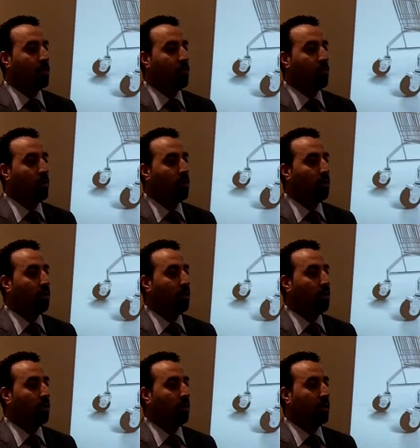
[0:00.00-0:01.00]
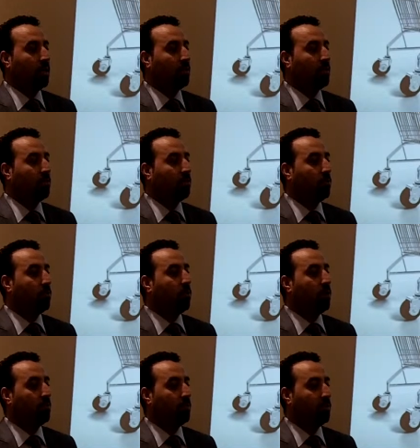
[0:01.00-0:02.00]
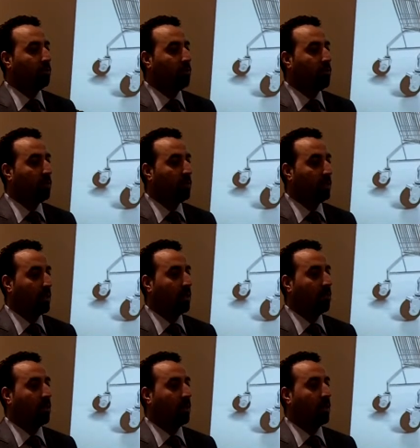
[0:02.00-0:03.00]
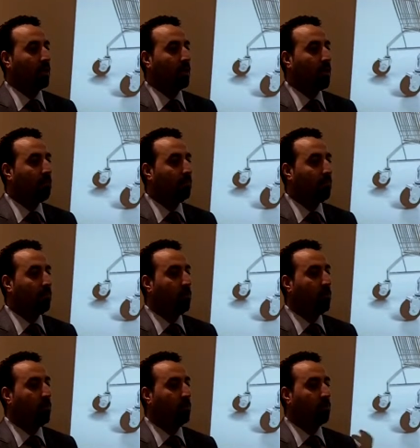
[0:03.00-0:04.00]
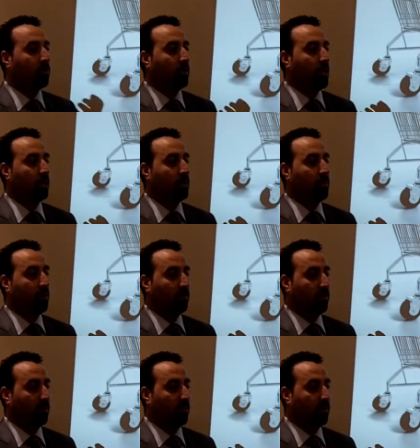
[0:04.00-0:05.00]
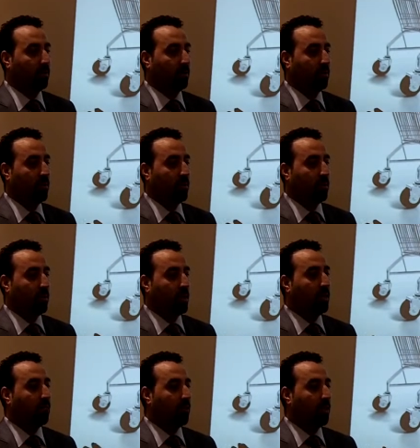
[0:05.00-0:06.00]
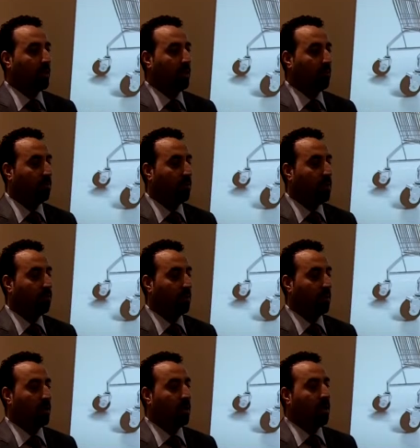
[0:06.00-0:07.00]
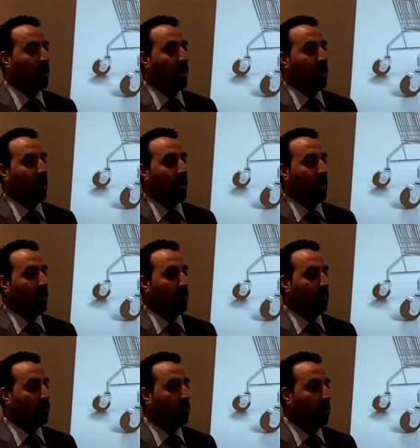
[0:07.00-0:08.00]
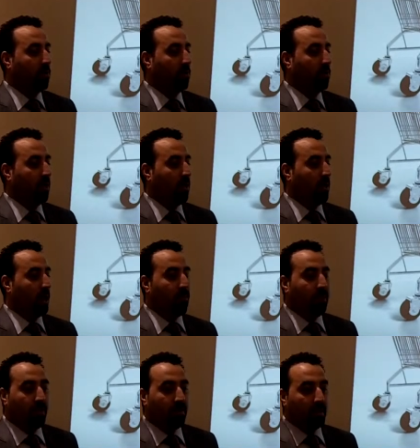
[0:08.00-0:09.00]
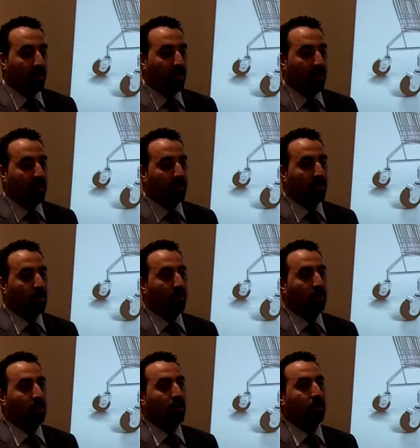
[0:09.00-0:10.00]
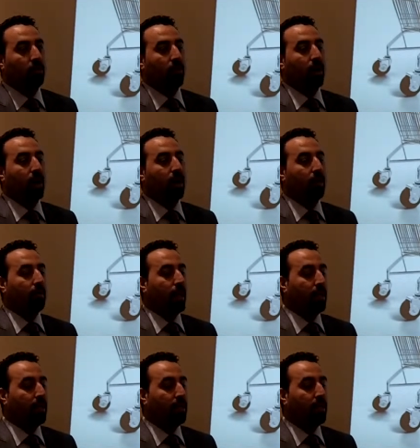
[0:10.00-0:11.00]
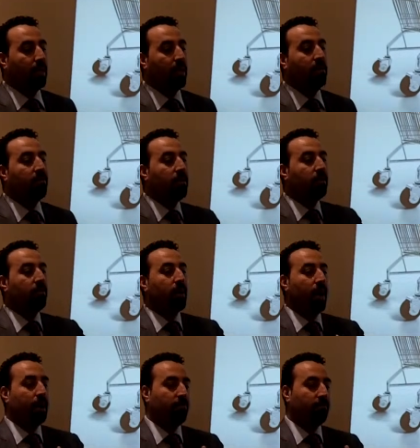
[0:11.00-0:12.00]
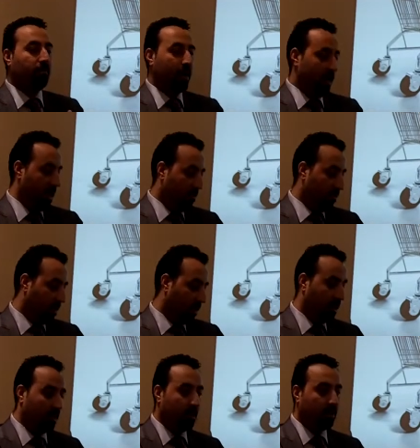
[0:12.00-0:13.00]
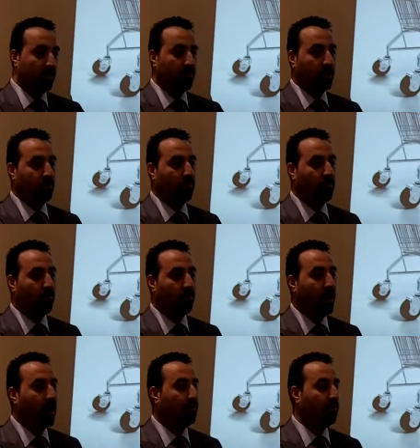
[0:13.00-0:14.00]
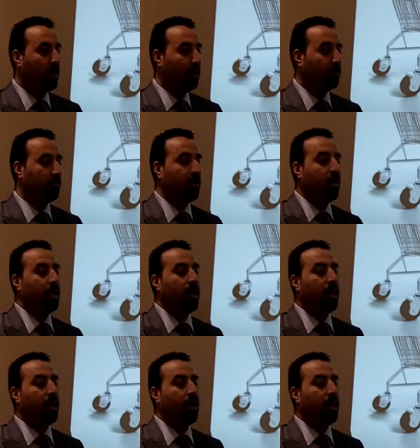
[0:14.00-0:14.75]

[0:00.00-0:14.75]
you want the lender to know if it is worth it and if they can give the mortgage for that amount, right? If they can appraise it. Uh, so appraisal becomes a crucial issue. And, and I think even if you have financing condition, which is for five days,